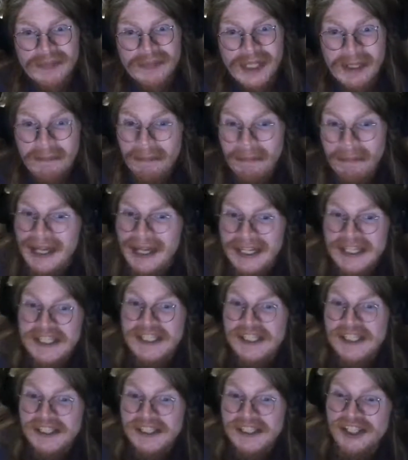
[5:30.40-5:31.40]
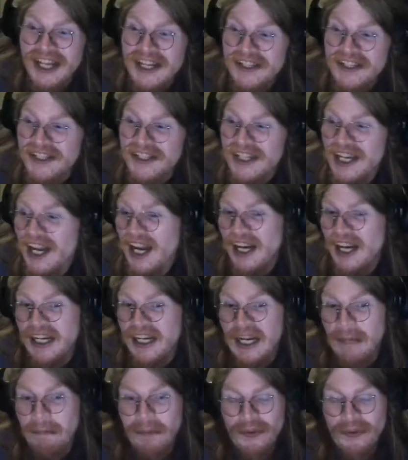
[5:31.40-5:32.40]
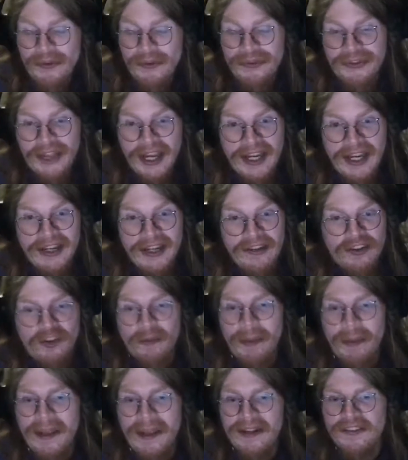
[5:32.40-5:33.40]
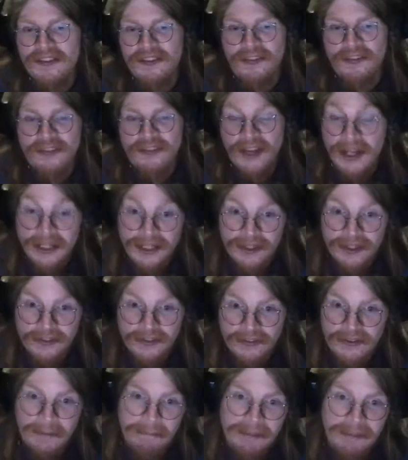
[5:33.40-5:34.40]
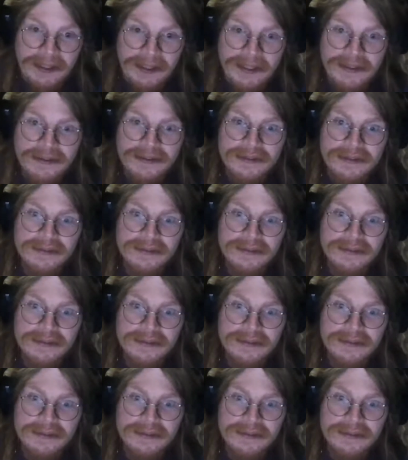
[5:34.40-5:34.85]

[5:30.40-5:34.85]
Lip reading: Might I suggest a couple days spent studying something?